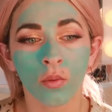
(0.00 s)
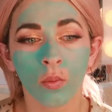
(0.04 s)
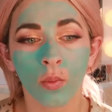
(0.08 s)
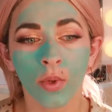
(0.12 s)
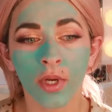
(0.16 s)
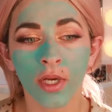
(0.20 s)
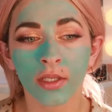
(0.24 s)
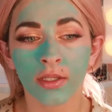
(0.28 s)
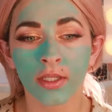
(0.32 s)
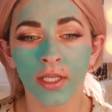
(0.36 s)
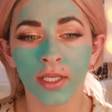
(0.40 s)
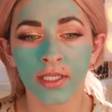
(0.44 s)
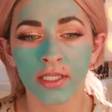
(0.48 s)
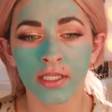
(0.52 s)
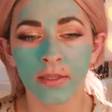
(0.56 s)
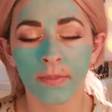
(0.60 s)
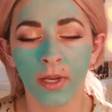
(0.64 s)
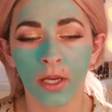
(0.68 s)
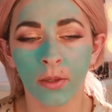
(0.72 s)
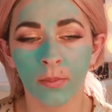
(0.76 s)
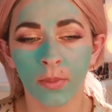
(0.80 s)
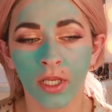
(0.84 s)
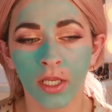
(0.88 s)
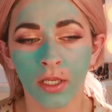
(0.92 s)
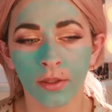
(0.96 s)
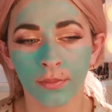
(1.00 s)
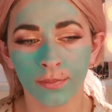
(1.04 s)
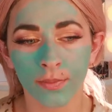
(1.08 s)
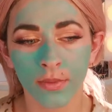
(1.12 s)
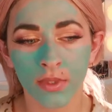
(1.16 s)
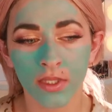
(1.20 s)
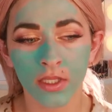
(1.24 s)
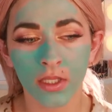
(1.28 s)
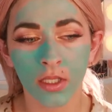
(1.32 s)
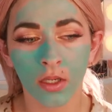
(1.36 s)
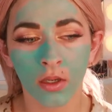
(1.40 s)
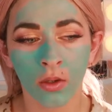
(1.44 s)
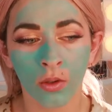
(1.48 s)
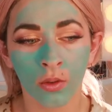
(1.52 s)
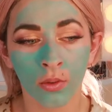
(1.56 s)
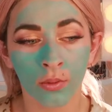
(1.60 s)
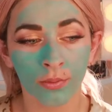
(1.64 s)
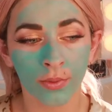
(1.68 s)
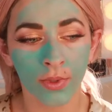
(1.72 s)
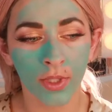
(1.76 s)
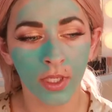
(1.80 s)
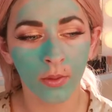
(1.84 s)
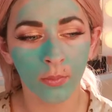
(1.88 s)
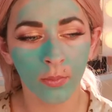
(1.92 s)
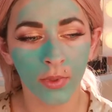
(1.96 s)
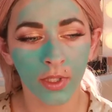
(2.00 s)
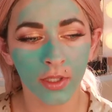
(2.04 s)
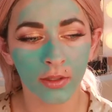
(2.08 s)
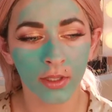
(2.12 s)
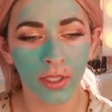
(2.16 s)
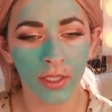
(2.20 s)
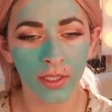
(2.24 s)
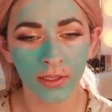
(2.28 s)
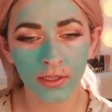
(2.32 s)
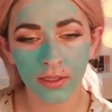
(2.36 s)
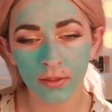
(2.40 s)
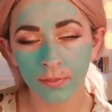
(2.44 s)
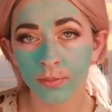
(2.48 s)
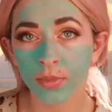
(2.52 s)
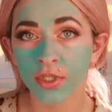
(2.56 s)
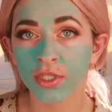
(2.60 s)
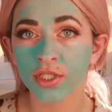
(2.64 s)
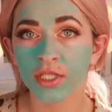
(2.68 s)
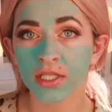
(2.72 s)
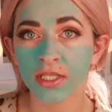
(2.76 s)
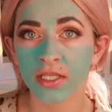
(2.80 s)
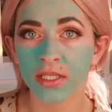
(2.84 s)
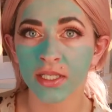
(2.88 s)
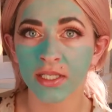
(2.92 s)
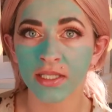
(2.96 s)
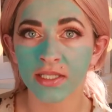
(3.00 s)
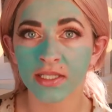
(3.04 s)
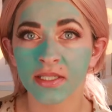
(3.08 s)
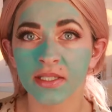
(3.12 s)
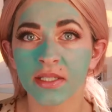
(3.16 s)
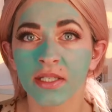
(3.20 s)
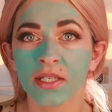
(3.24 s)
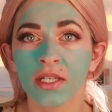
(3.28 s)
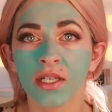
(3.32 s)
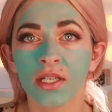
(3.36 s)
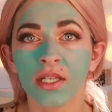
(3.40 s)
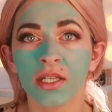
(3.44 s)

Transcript: Weird things about me. So, not weird things, but just things.